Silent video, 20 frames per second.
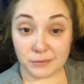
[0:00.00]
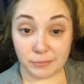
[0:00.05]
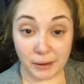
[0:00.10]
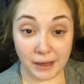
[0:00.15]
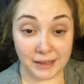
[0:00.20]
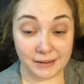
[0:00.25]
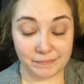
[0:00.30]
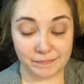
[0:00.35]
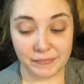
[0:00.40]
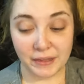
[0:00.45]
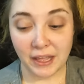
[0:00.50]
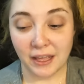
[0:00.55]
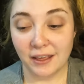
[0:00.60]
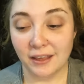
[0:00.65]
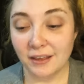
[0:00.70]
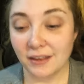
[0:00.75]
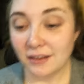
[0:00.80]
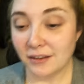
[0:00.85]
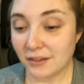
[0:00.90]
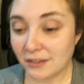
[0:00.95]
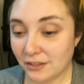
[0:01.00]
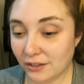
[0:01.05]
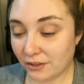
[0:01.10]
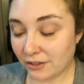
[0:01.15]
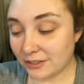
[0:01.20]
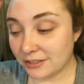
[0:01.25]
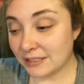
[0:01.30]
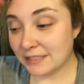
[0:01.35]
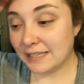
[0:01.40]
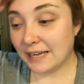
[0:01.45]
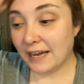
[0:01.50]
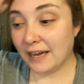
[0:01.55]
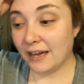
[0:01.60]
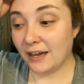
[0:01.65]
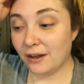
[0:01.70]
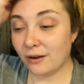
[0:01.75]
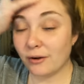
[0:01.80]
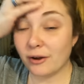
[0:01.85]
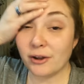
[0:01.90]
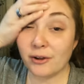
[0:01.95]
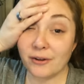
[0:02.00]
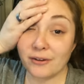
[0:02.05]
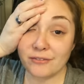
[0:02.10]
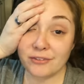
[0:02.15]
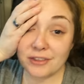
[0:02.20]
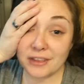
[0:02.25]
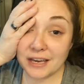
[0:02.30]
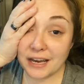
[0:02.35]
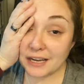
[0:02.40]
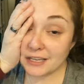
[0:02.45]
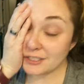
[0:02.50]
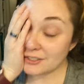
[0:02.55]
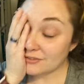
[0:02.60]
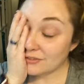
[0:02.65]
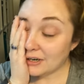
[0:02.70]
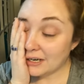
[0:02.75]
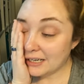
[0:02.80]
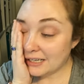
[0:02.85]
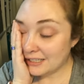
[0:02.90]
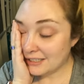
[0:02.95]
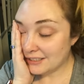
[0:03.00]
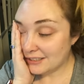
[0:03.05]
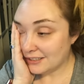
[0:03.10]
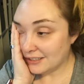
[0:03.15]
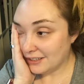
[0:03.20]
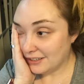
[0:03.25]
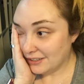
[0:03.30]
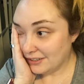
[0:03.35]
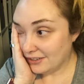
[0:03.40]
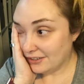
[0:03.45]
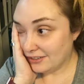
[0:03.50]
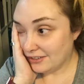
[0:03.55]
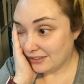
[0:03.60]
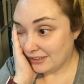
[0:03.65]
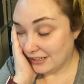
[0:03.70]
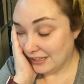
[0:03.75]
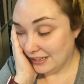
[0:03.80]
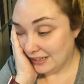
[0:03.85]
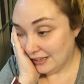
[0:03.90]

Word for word: But Thursday we're going for the X-ray, so